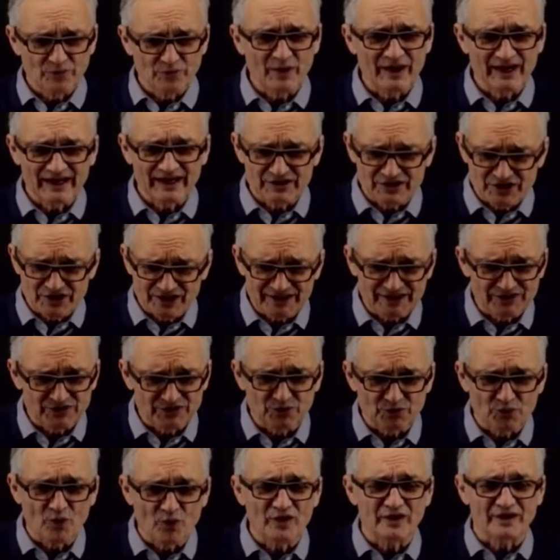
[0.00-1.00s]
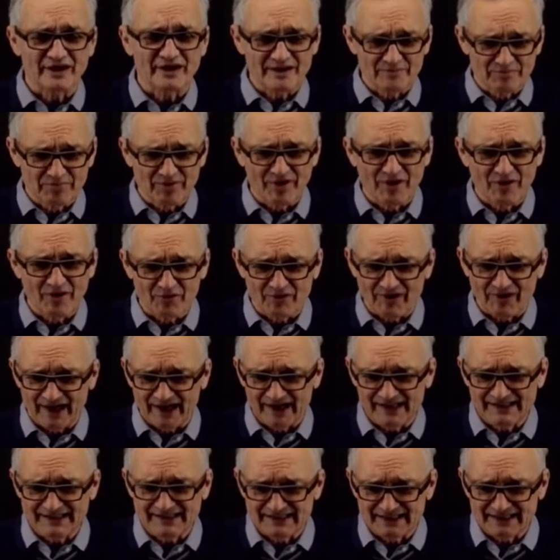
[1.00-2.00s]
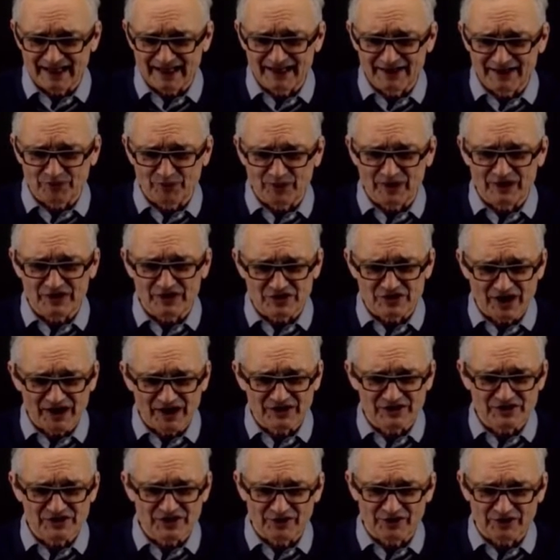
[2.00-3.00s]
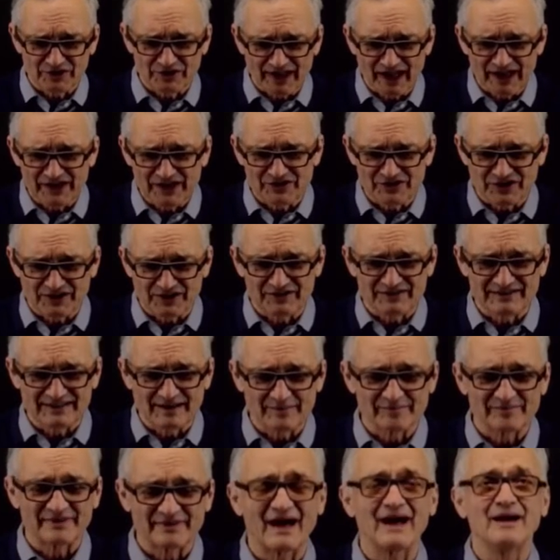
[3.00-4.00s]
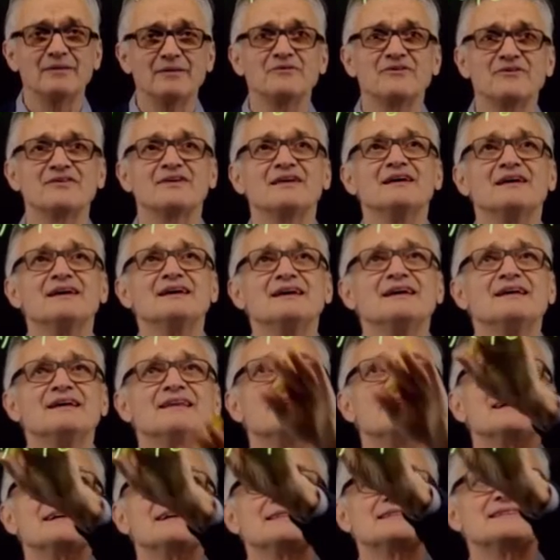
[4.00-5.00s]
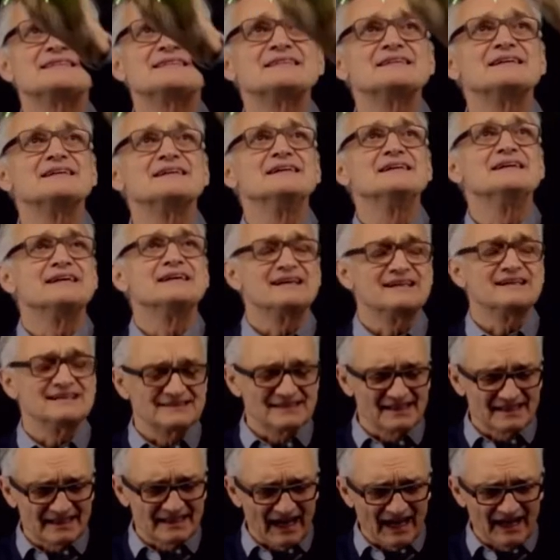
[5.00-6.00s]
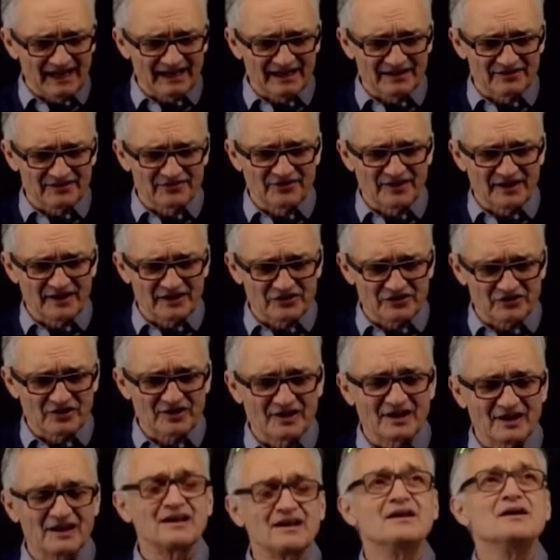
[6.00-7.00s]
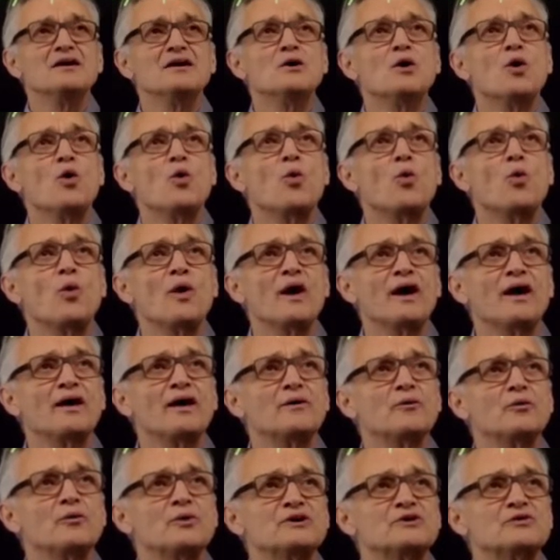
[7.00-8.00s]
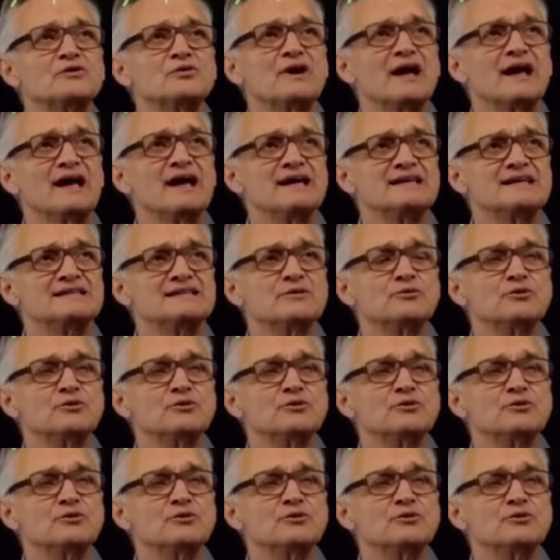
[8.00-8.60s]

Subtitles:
We are just work in progress and we're changing notation sometimes. This is the target functional which, as it